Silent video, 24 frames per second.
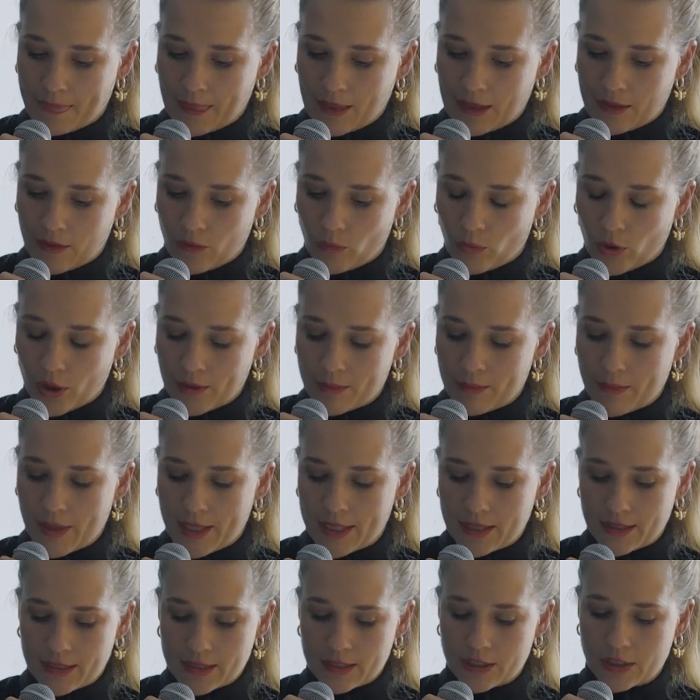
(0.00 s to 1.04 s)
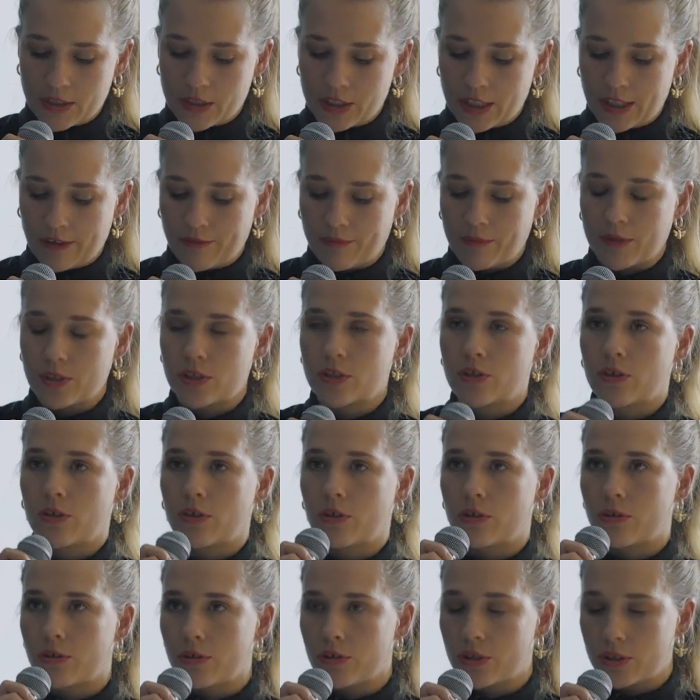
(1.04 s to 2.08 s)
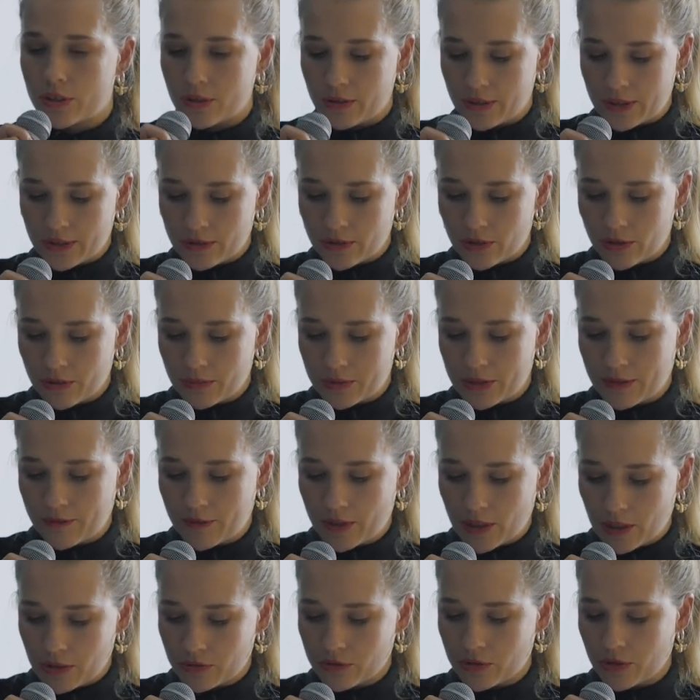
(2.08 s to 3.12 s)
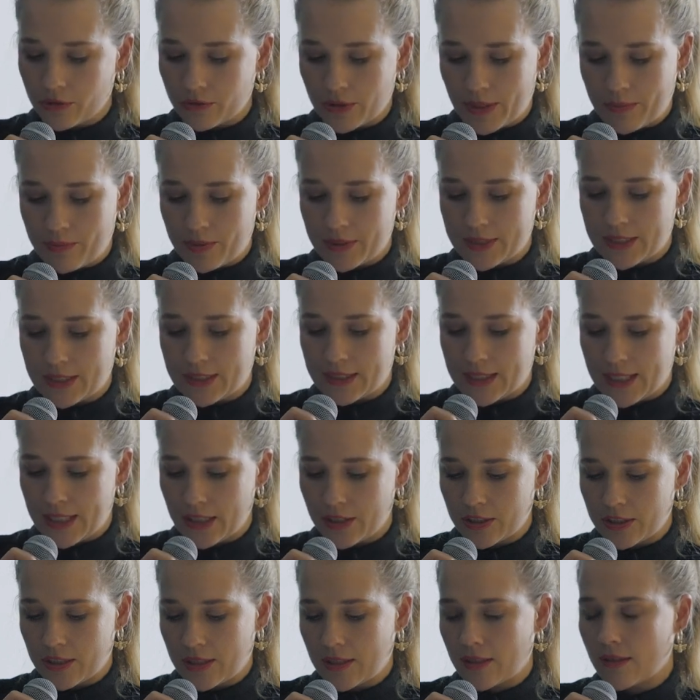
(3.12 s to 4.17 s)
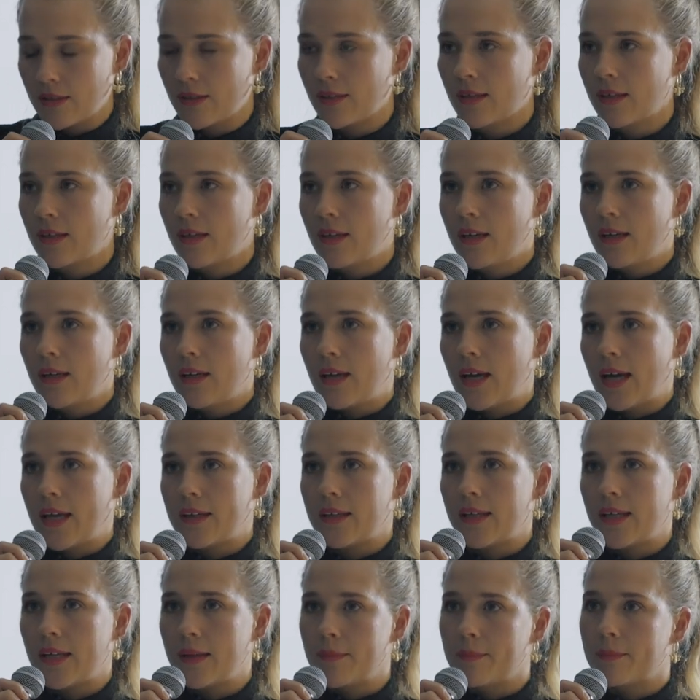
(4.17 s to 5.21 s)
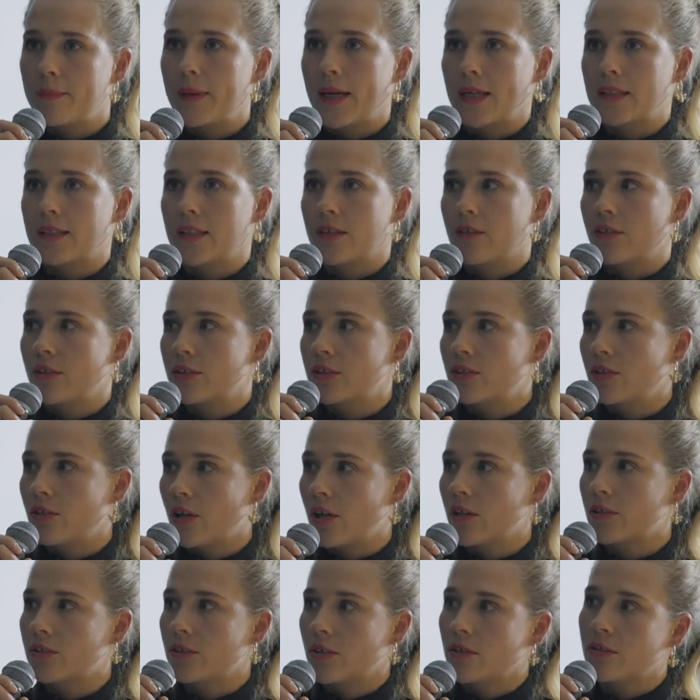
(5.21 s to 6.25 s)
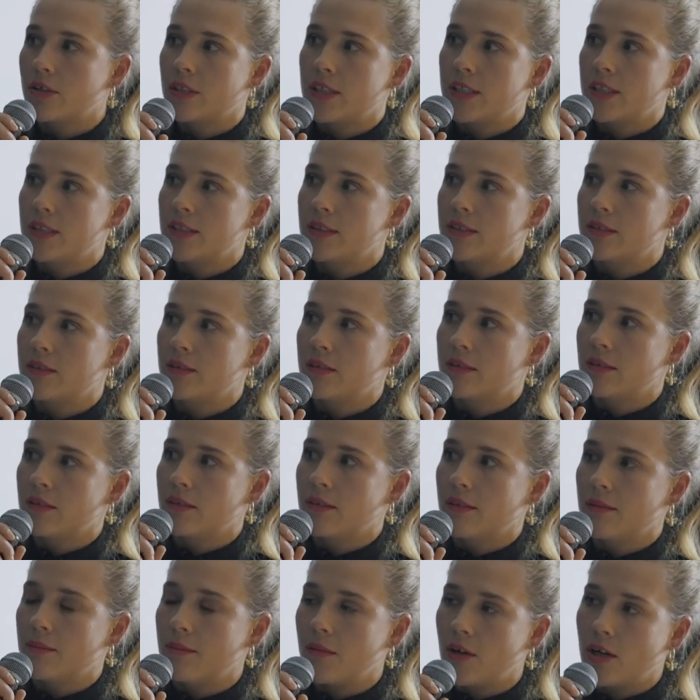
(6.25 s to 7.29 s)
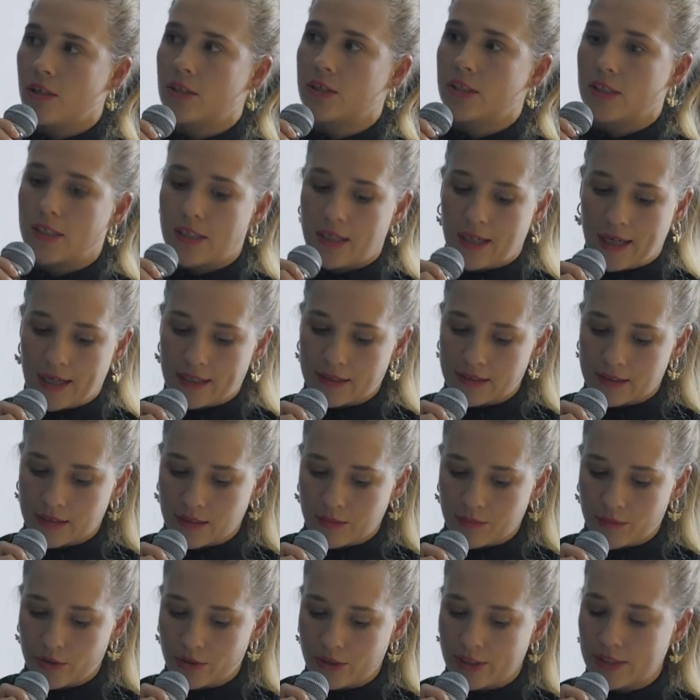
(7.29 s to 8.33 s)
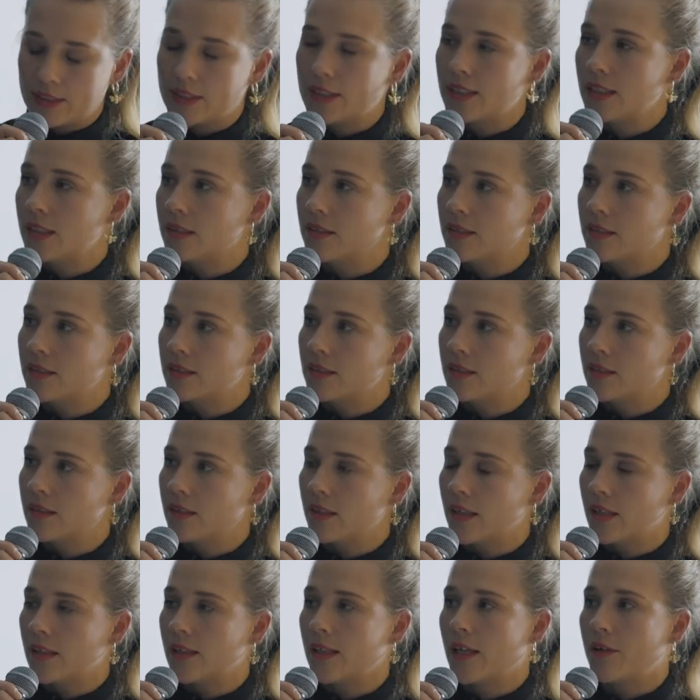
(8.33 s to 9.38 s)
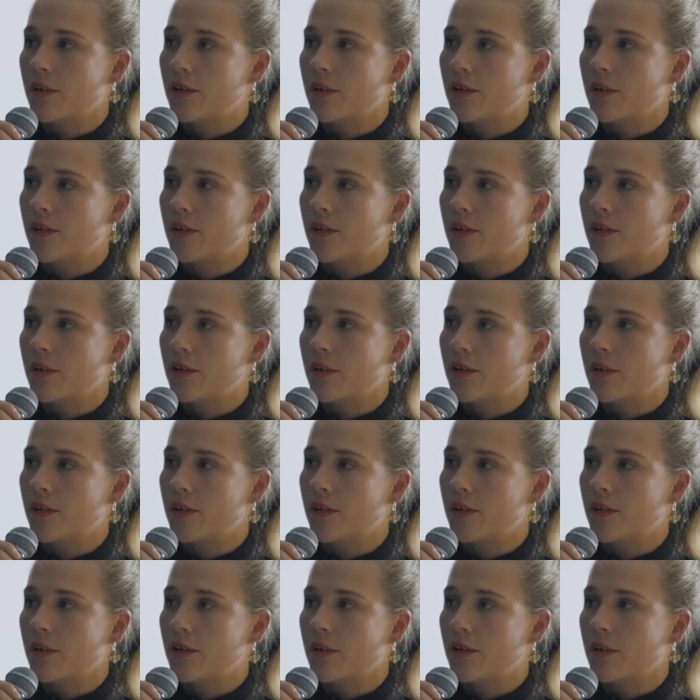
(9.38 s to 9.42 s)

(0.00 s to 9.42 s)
what made this achievement so crucial in terms of cultural representation and the impact that it's got on these marginalized communities in their